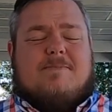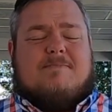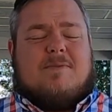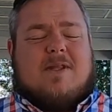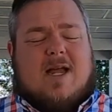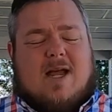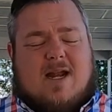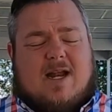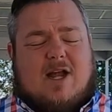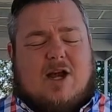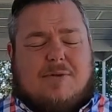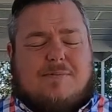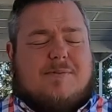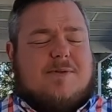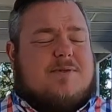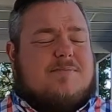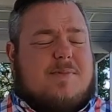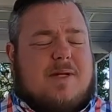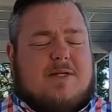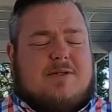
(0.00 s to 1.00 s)
God, help us
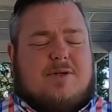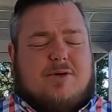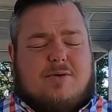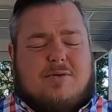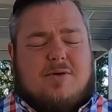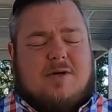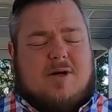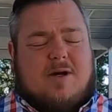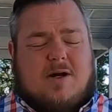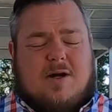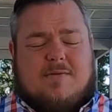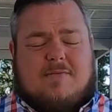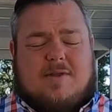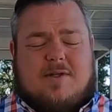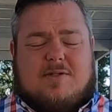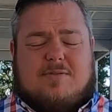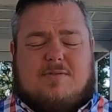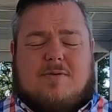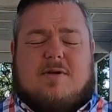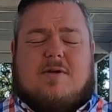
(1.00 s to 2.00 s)
be doer of
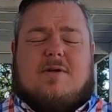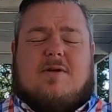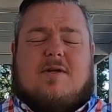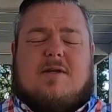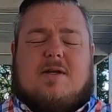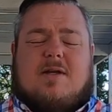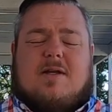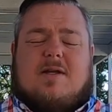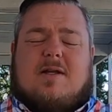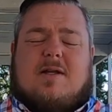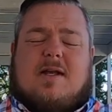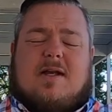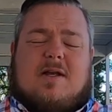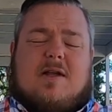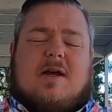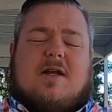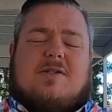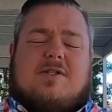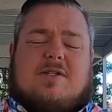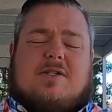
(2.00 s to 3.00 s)
this word and
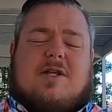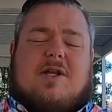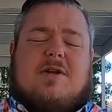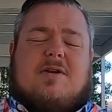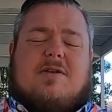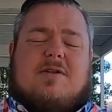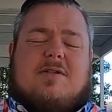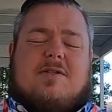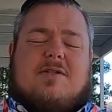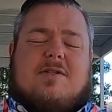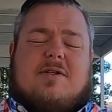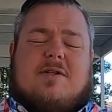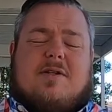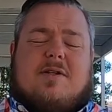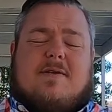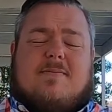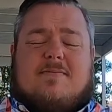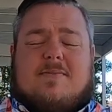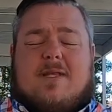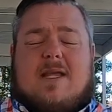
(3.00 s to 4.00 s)
not just hearers.
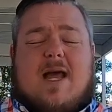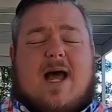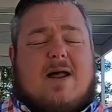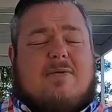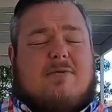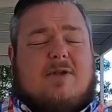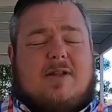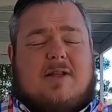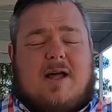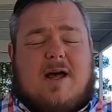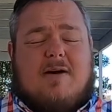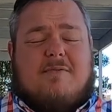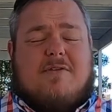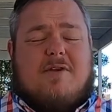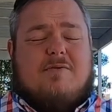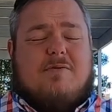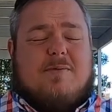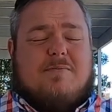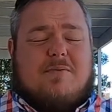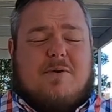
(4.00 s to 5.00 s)
God, we love you,
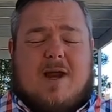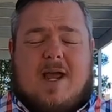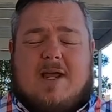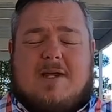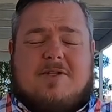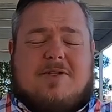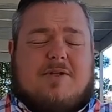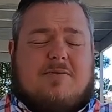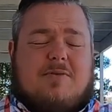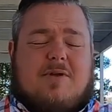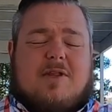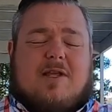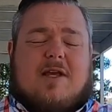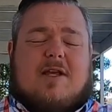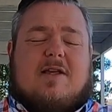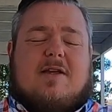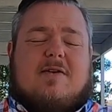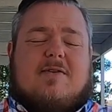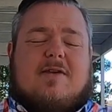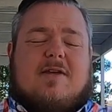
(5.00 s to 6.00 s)
we praise you, and we
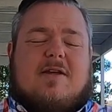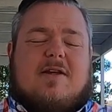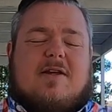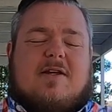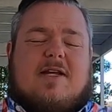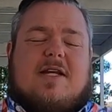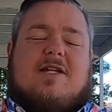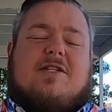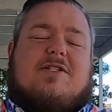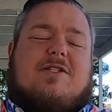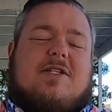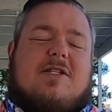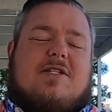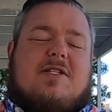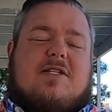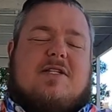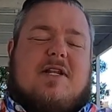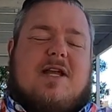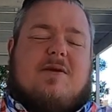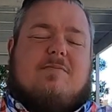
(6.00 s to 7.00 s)
thank you. In
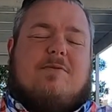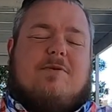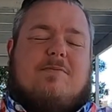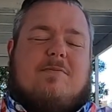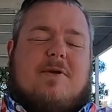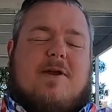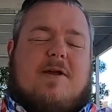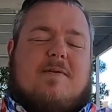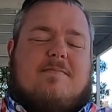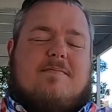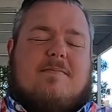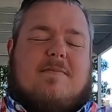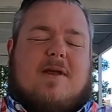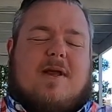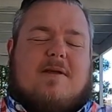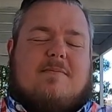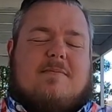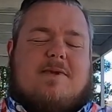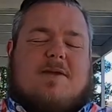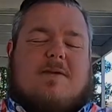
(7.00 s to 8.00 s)
Jesus' name we pray.
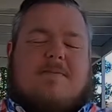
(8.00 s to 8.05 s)
Amen.